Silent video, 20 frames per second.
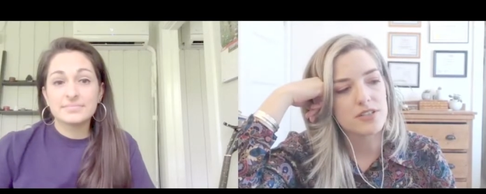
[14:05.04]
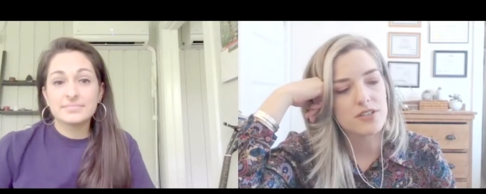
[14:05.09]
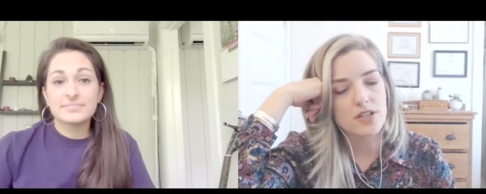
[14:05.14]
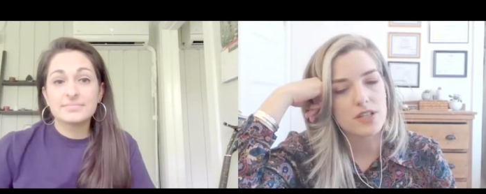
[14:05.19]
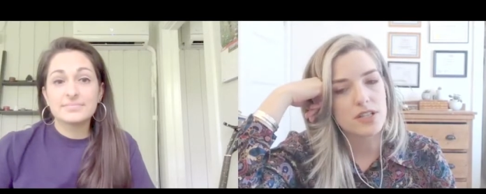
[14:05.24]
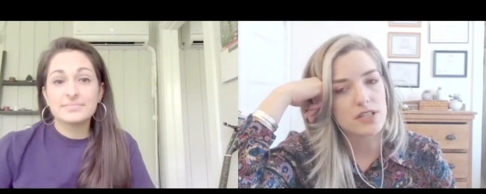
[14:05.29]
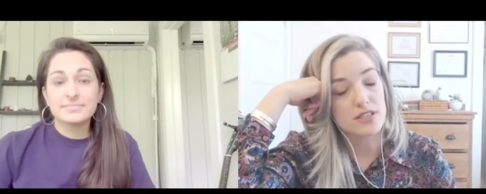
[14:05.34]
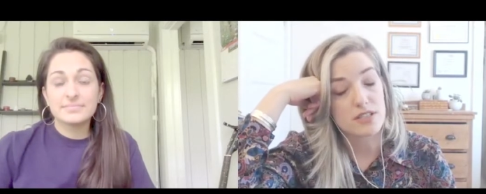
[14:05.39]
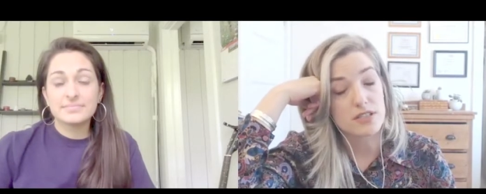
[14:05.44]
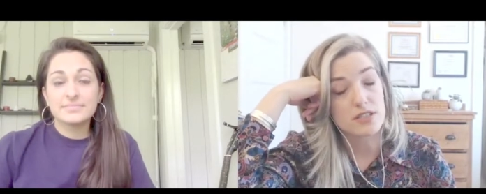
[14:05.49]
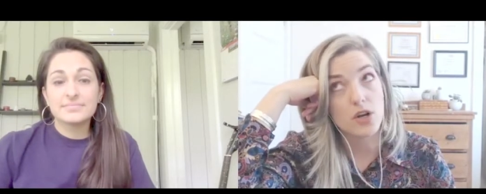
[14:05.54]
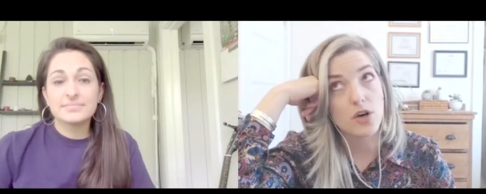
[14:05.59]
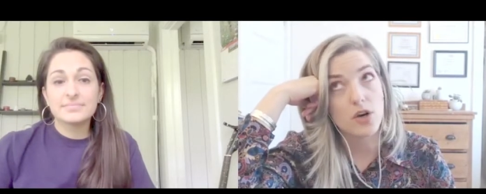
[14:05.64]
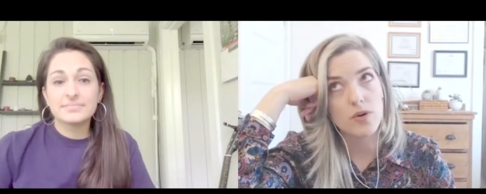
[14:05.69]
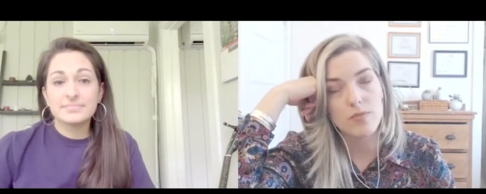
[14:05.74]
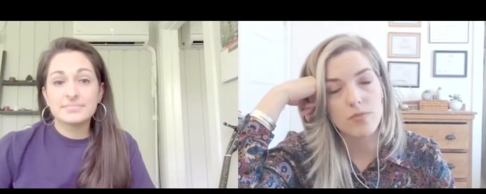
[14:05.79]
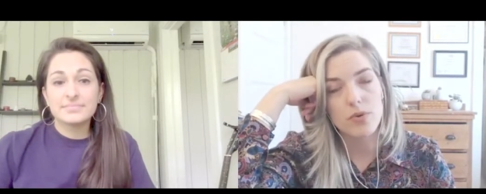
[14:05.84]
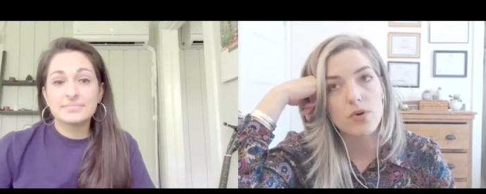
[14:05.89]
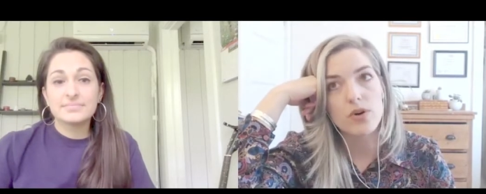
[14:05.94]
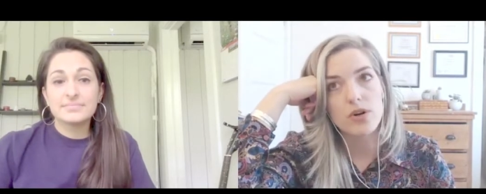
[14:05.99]
Speaker 1: So I think it's so
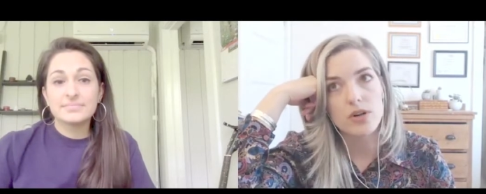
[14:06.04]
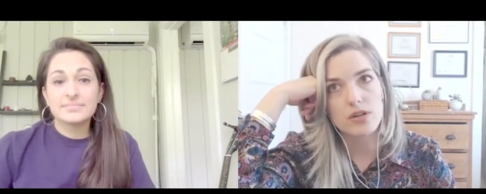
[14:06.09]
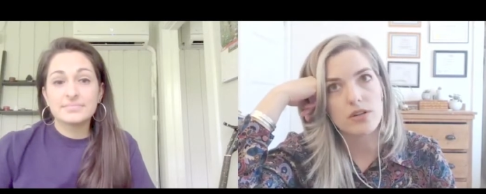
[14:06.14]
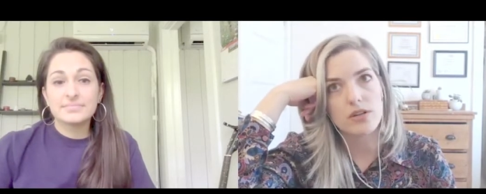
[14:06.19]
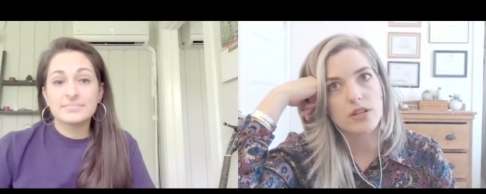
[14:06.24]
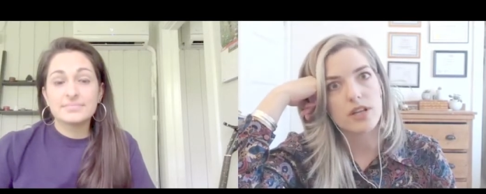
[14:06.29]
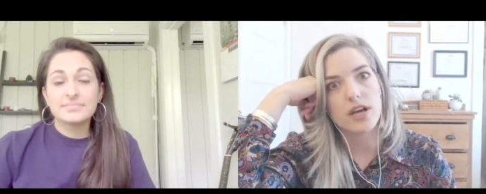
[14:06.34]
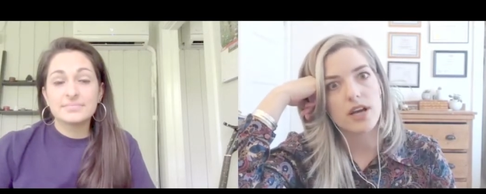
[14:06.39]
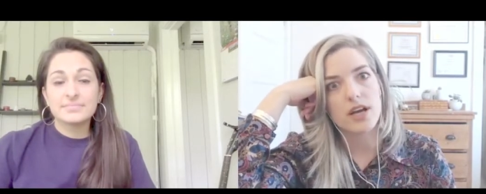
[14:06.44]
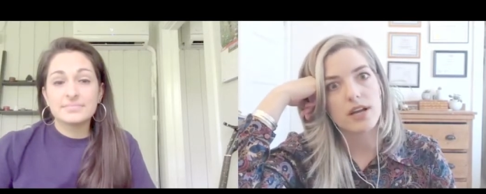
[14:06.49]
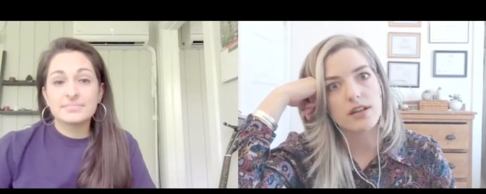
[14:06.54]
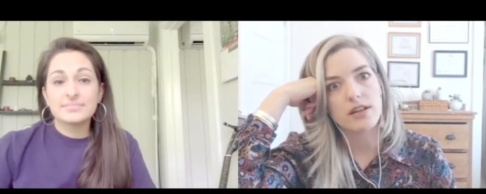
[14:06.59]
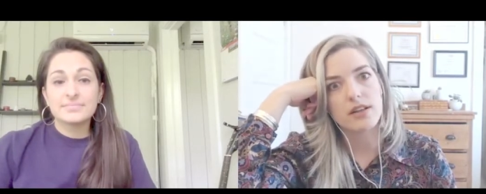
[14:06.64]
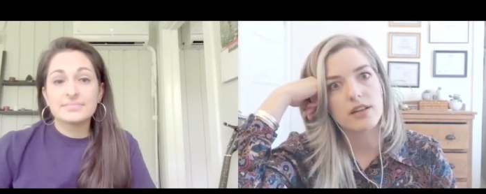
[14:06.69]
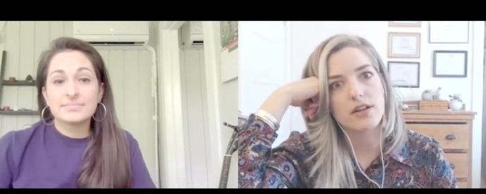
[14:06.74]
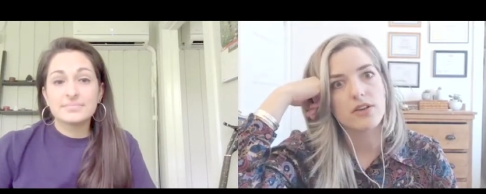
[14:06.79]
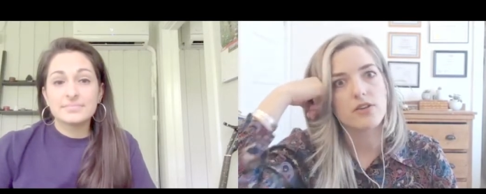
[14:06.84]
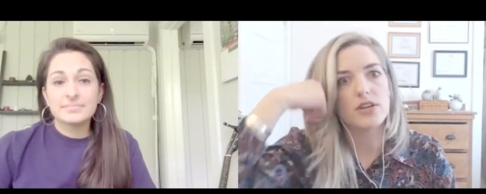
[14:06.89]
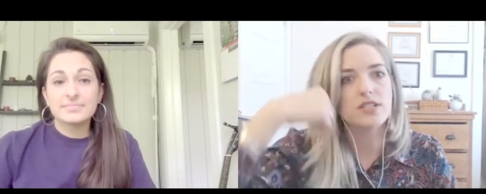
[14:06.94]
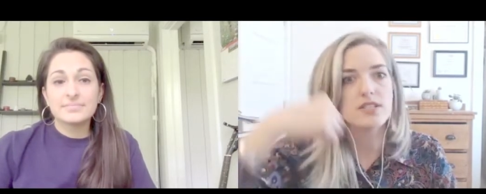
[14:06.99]
important that
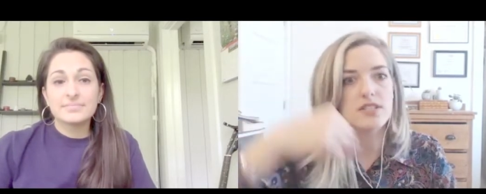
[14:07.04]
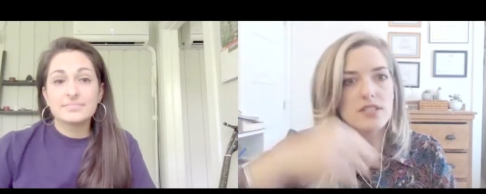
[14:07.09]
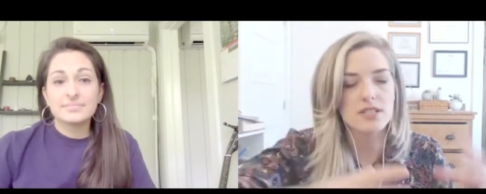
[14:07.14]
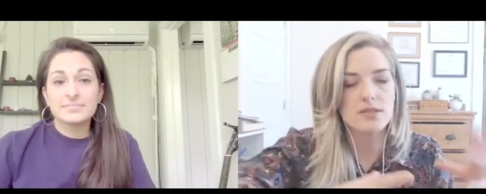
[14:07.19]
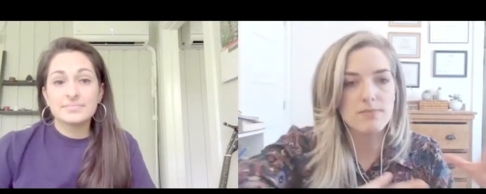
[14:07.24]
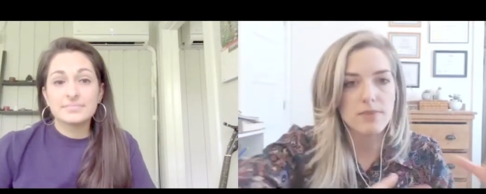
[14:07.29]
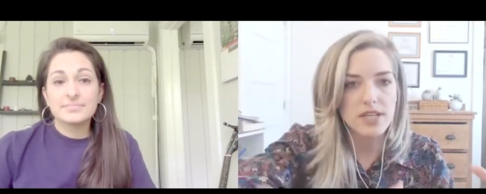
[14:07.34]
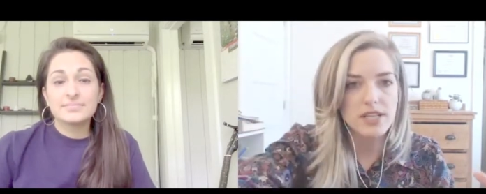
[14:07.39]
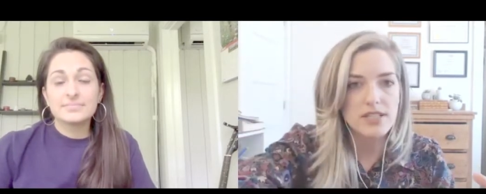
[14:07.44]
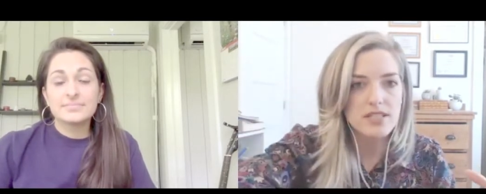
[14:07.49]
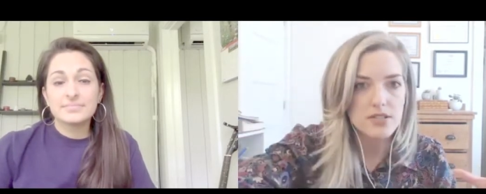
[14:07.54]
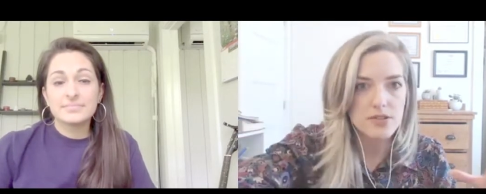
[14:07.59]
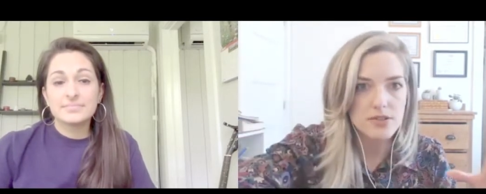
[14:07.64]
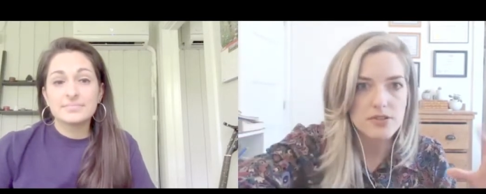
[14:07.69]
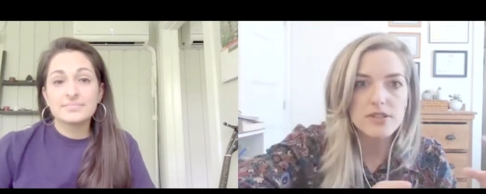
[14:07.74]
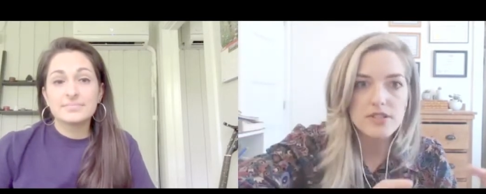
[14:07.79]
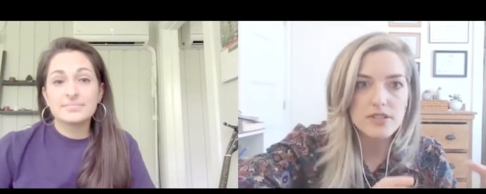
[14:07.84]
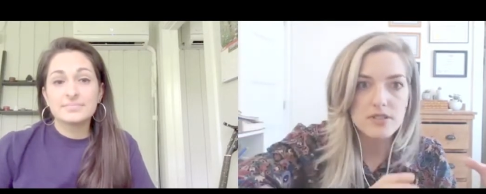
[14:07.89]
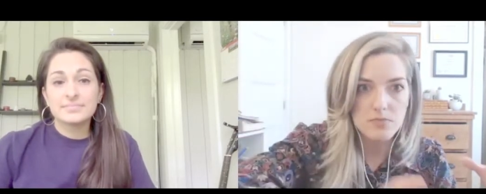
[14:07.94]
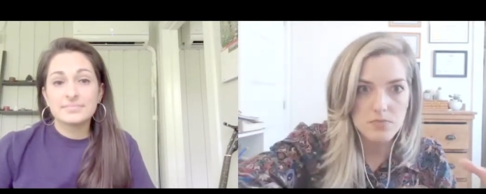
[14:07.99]
there is a space to
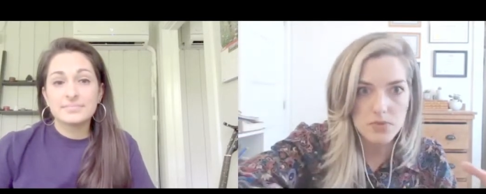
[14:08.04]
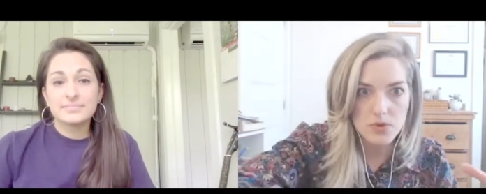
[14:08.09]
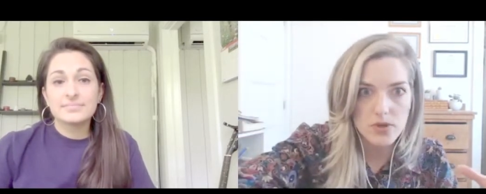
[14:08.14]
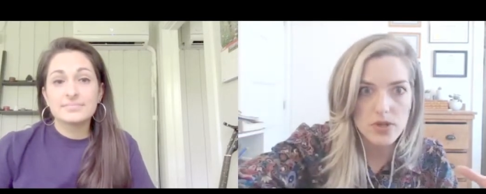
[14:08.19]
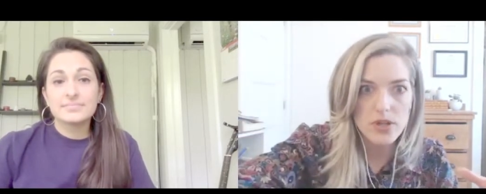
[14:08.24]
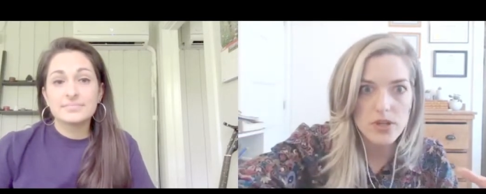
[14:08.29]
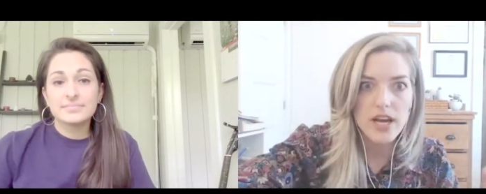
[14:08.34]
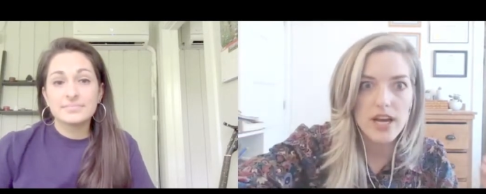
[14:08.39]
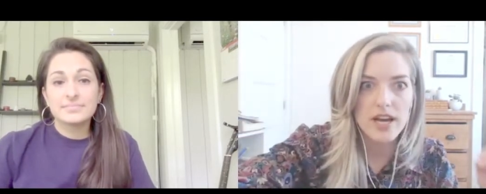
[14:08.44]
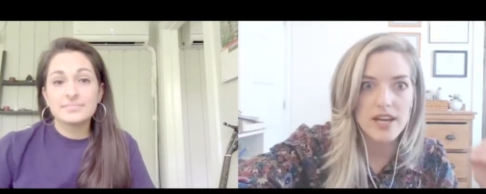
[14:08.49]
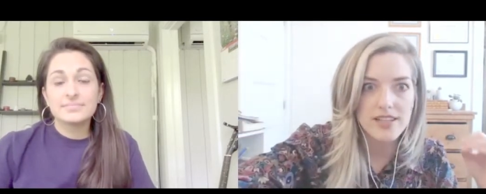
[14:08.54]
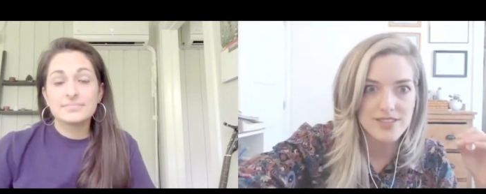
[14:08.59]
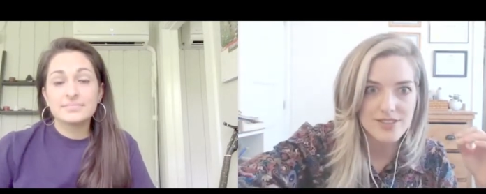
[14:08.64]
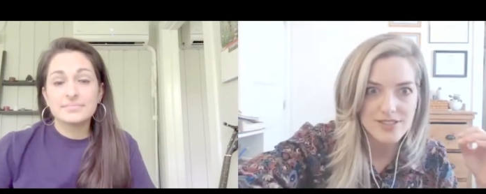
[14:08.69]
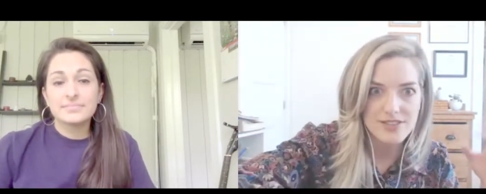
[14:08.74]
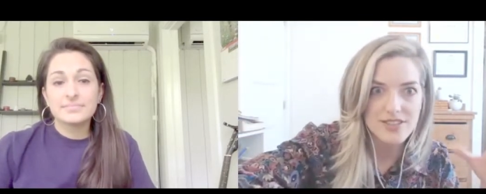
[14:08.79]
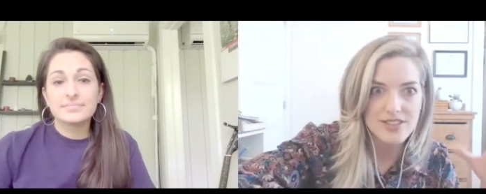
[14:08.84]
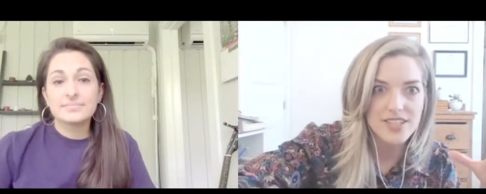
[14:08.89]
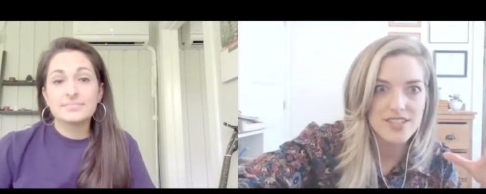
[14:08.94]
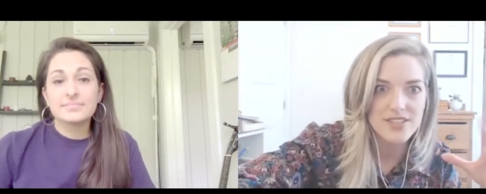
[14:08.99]
explore that
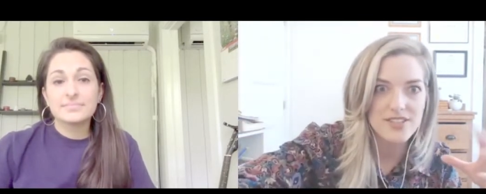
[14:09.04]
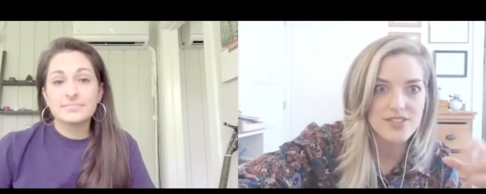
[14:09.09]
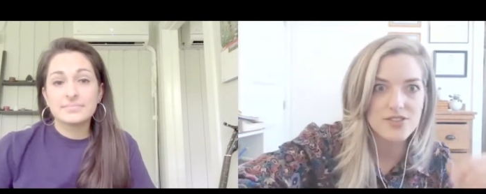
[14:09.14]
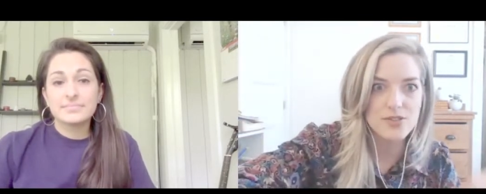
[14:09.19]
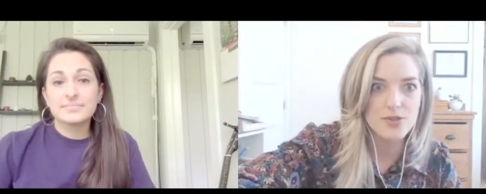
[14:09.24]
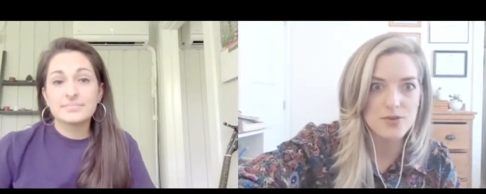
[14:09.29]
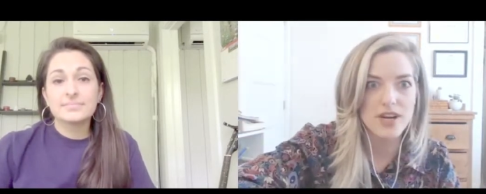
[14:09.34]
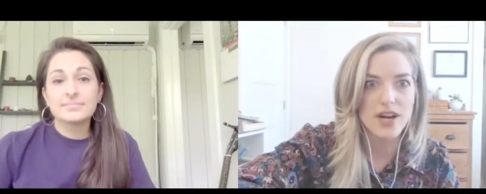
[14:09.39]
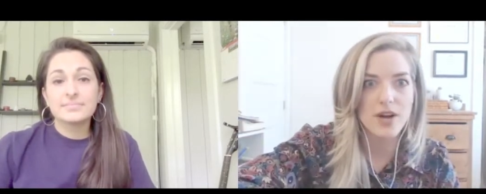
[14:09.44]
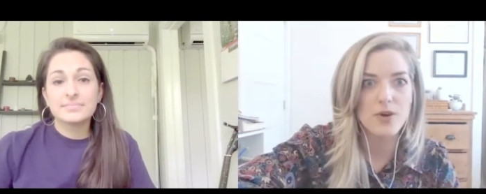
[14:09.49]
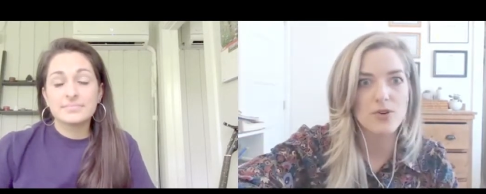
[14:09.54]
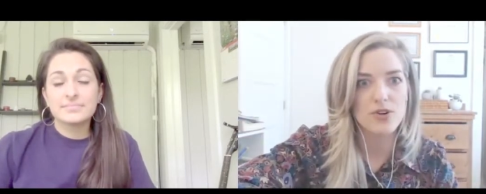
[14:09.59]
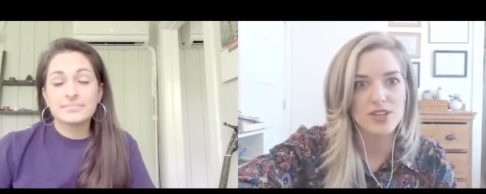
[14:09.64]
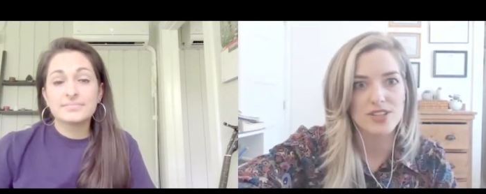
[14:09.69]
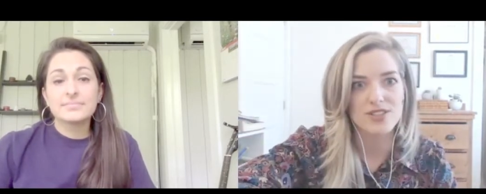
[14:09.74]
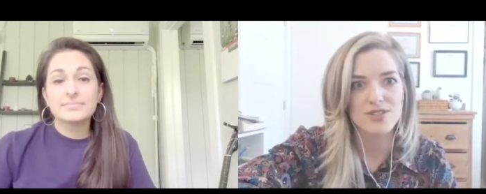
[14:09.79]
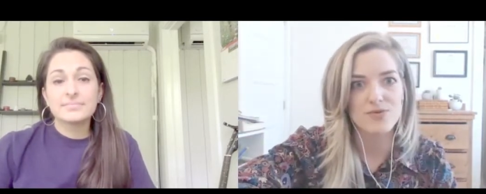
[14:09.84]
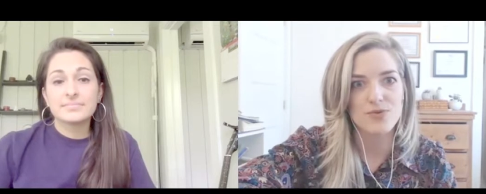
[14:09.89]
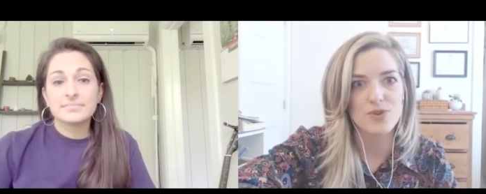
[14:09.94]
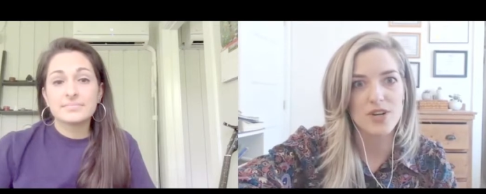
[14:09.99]
and, and do that work
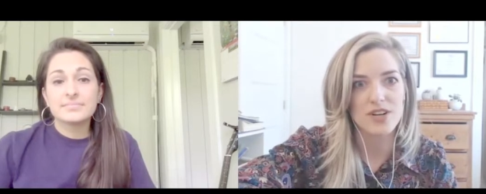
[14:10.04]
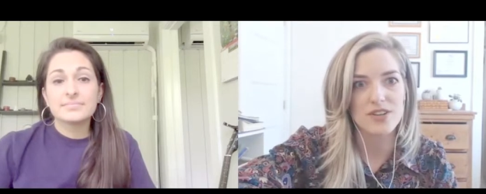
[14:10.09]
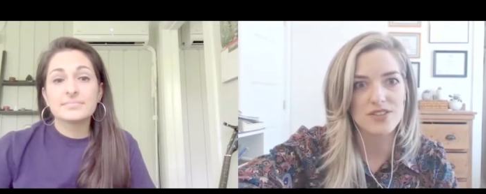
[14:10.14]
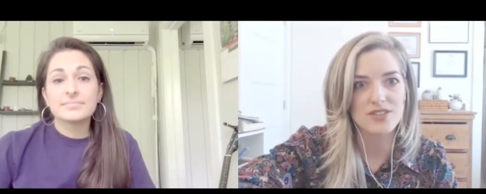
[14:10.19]
as well.